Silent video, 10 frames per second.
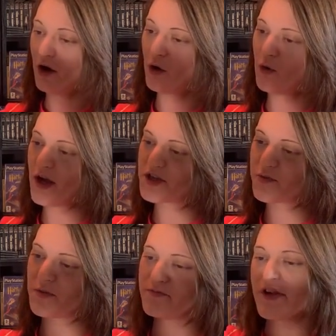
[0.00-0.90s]
Oh,
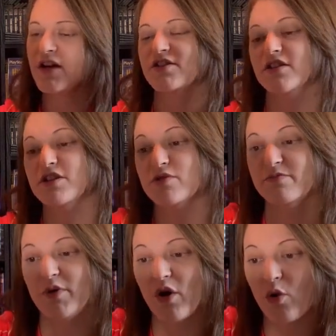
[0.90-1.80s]
there's one. So this
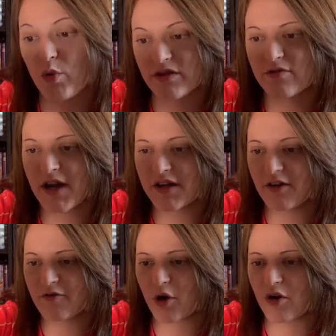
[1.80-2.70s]
was bought with
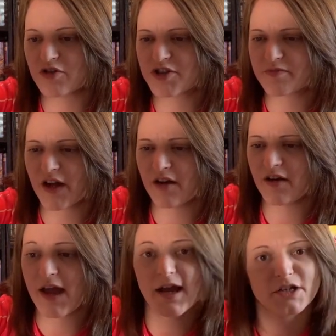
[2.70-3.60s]
credit, of course.
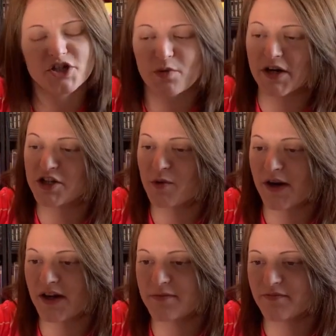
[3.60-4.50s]
Early
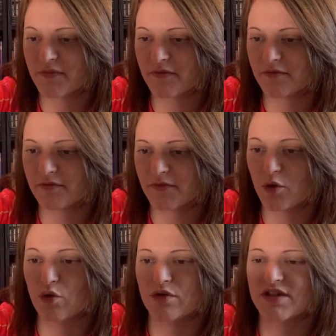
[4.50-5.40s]
2020.
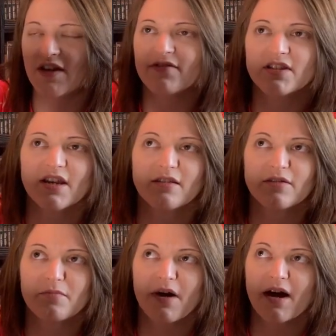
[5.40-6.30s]
Oh,
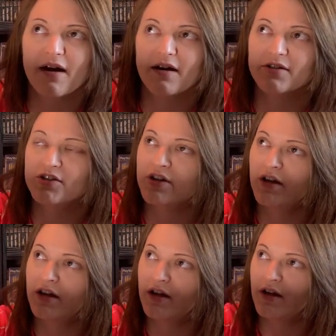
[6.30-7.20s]
17th of March.
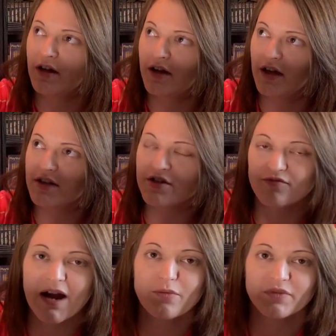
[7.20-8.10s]
It's
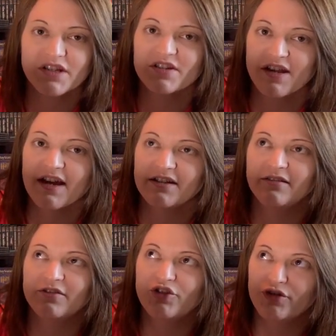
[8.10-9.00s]
around this
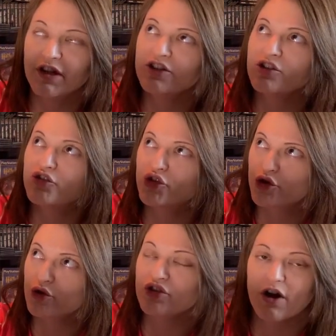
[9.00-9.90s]
date. Literally
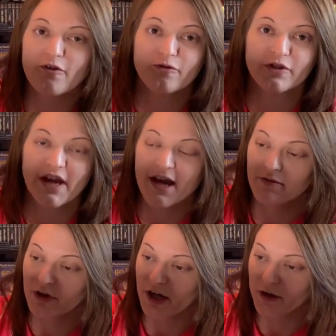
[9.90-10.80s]
just over a
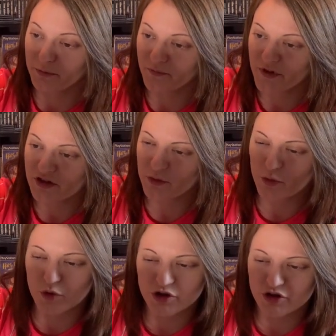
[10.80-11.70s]
year ago. Because
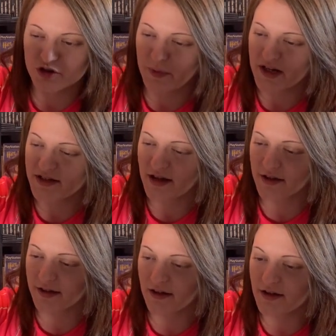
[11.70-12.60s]
we're just past
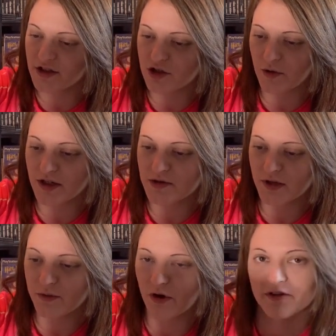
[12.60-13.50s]
that date in
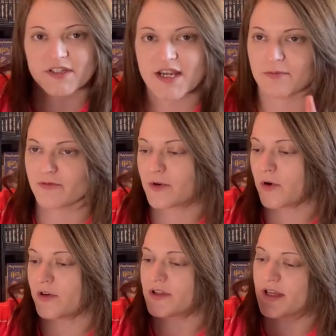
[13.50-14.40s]
2021 at the time of
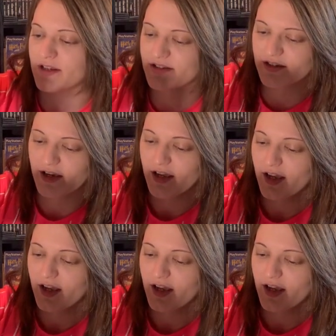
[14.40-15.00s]
recording this.